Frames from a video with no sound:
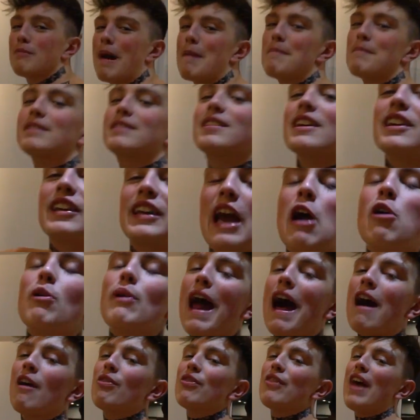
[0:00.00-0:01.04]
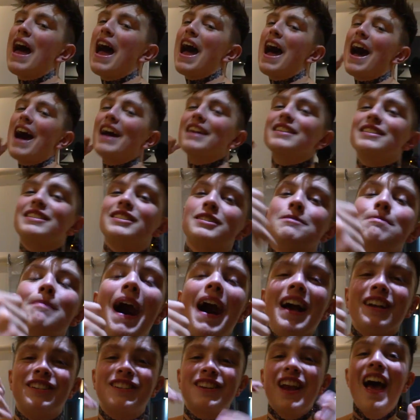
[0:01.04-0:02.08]
remember to go down there and
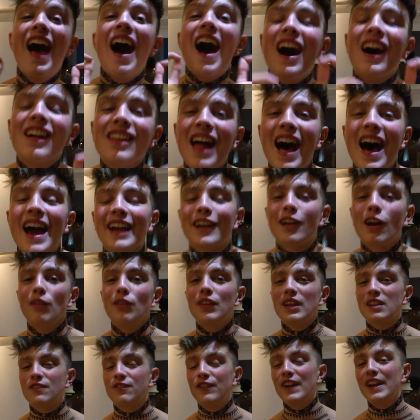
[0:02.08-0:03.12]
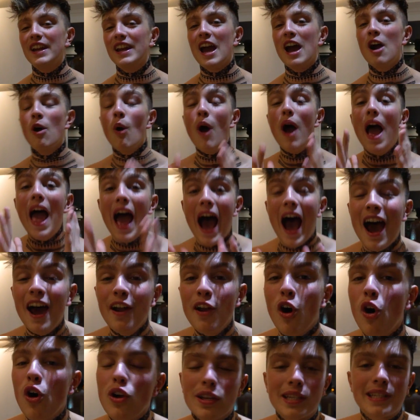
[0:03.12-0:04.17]
smash a like on this video
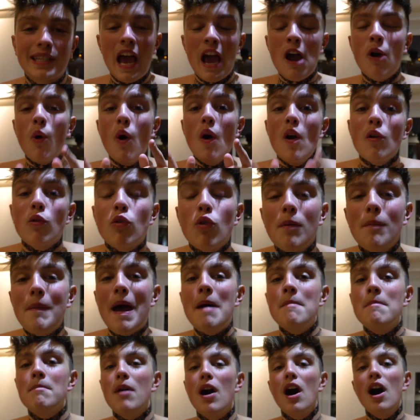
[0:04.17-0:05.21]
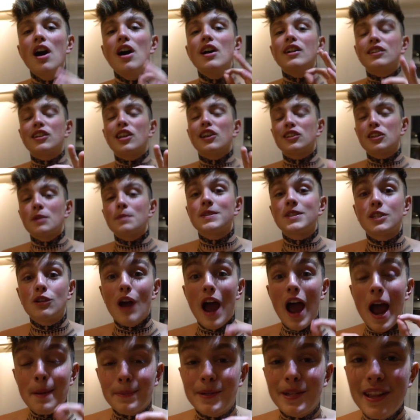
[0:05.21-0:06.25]
and also remember to
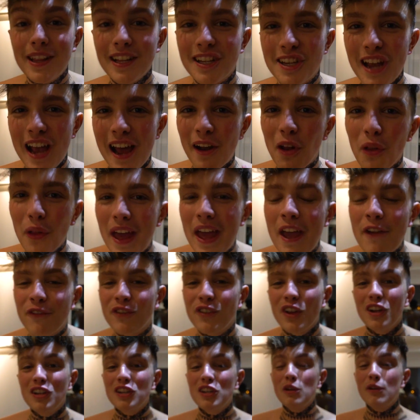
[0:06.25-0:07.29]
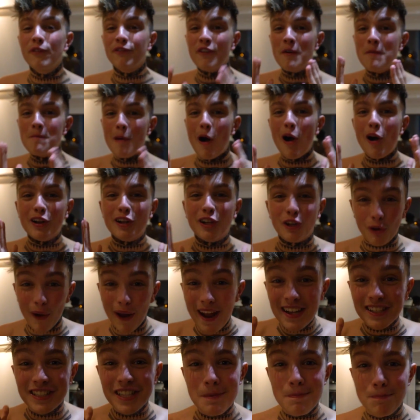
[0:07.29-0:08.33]
subscribe to the channel if you're new for more
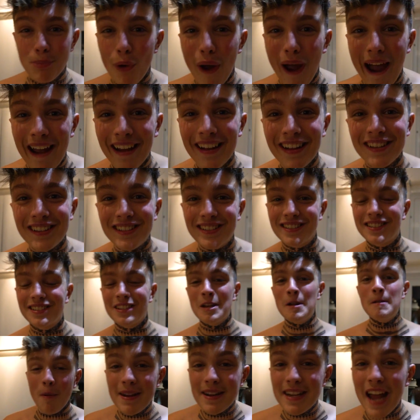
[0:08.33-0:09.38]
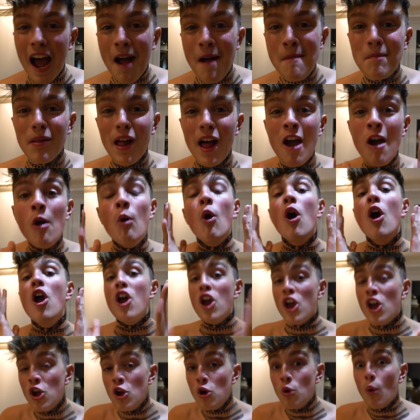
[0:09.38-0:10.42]
crazy pranks. Comment down below
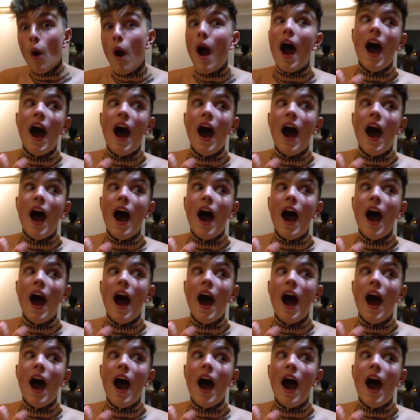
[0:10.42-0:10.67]
who